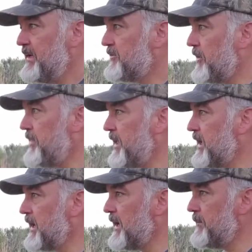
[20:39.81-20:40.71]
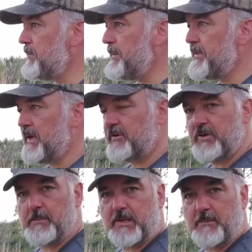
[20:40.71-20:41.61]
So I think maybe the next
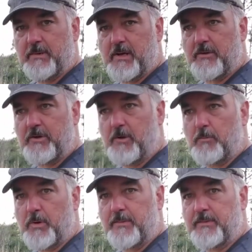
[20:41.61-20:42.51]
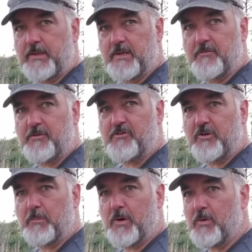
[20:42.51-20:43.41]
time I come down here, I'll bring the
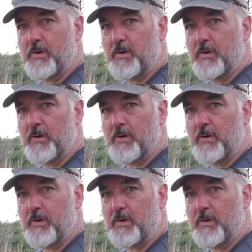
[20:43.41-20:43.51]
fishing boat